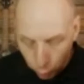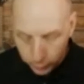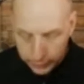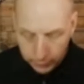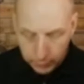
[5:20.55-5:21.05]

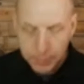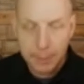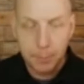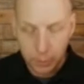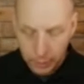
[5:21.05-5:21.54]
we're giving
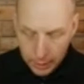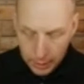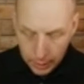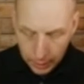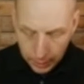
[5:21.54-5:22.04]
people,
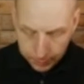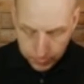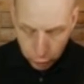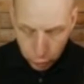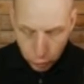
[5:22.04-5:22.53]

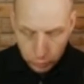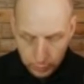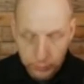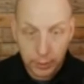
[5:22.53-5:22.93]
let's